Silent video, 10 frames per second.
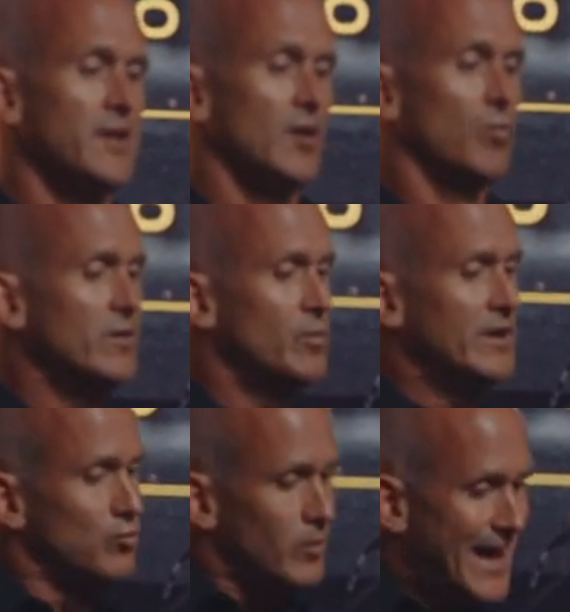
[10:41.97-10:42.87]
When we
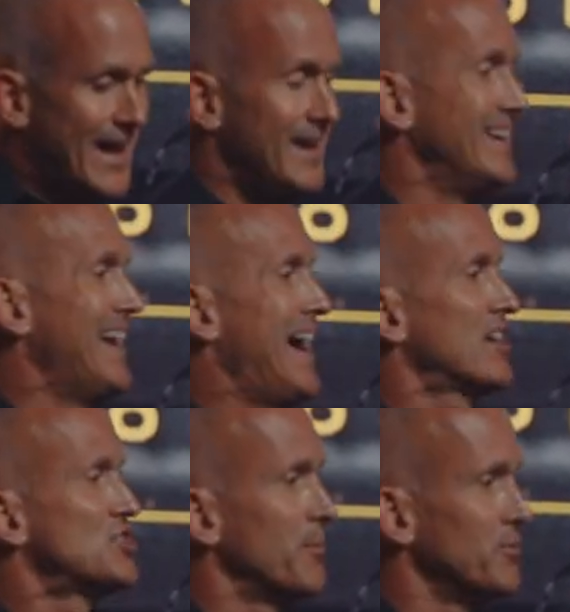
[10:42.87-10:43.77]
read in
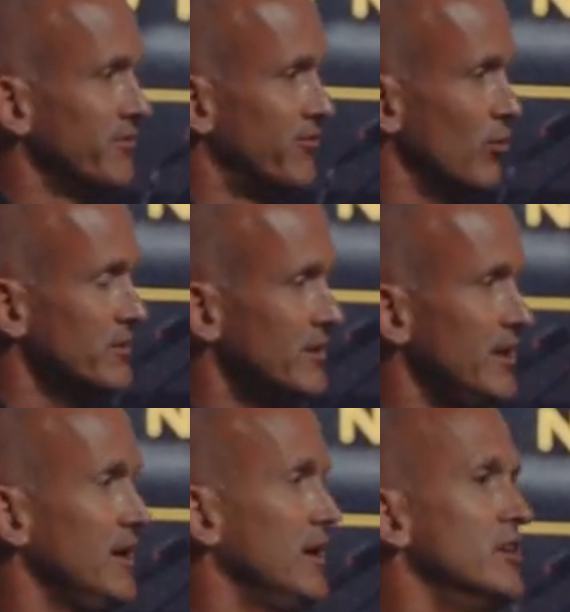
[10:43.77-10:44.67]
Acts chapter
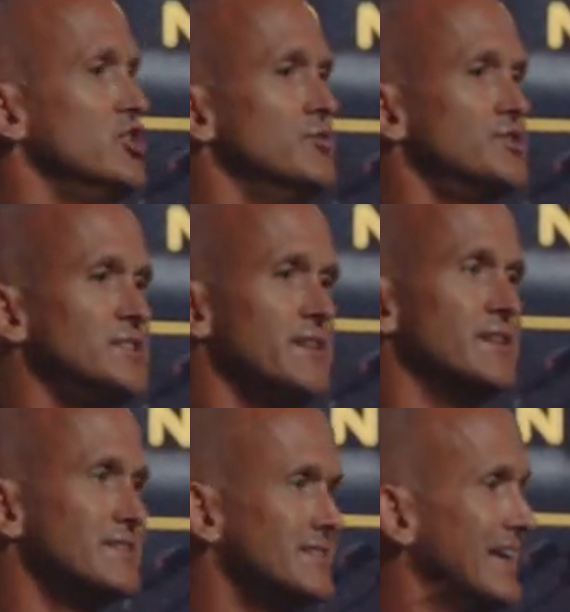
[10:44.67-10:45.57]
14, you see the
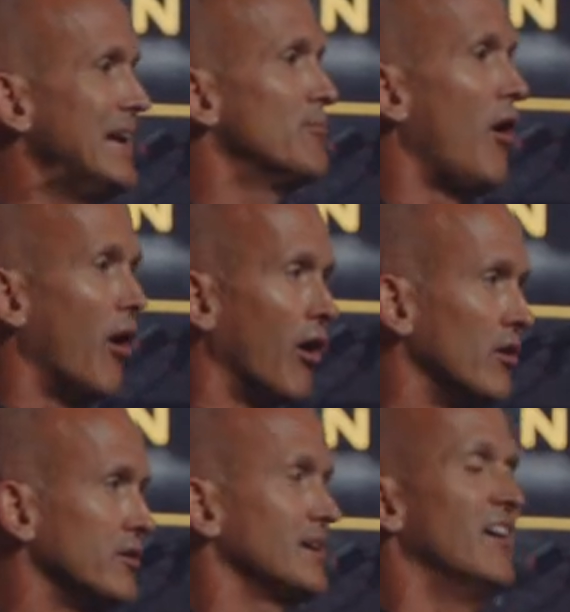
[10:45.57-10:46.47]
same
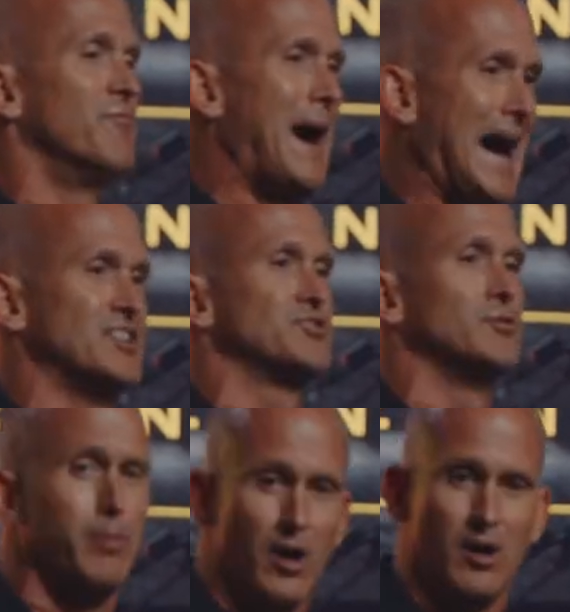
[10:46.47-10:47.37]
heart of Pastor
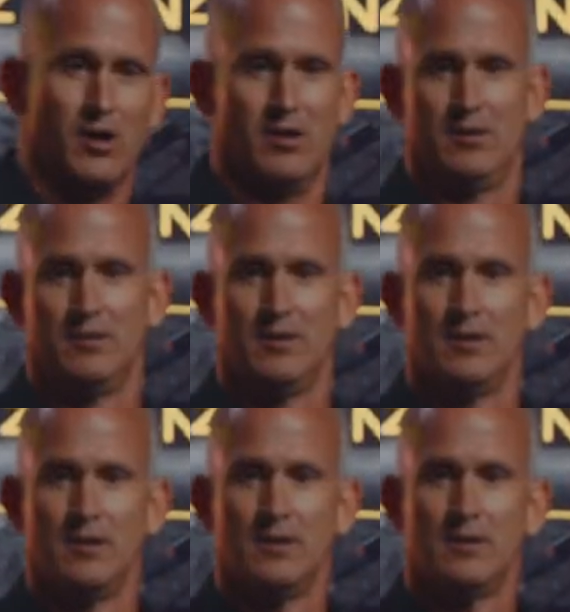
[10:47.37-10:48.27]
Paul,
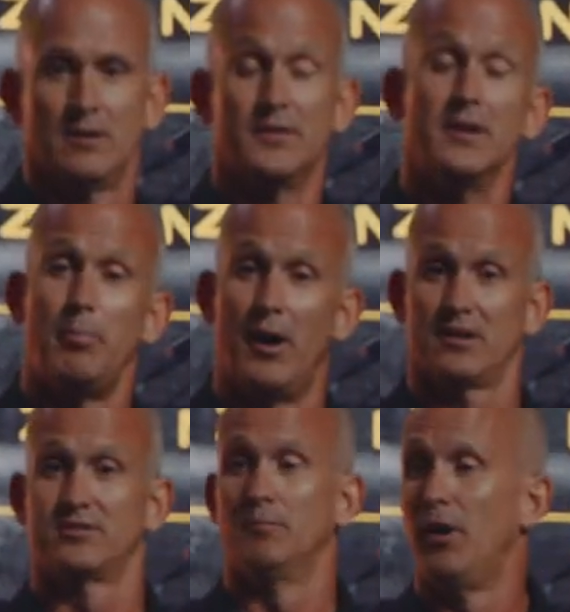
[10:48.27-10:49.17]
the
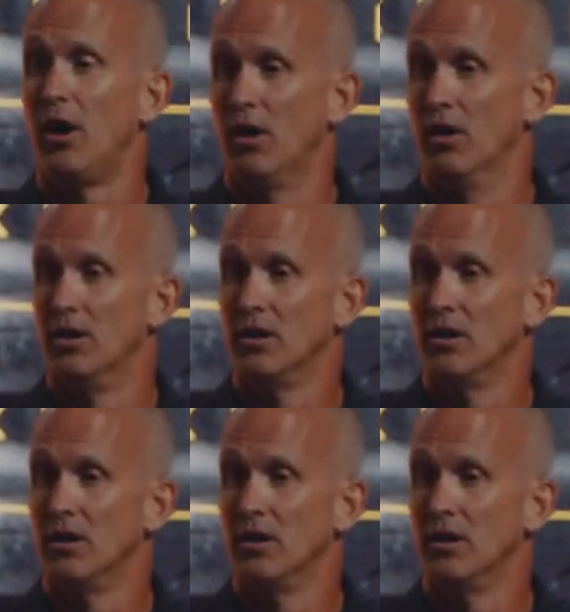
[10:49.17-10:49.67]
Apostle Paul.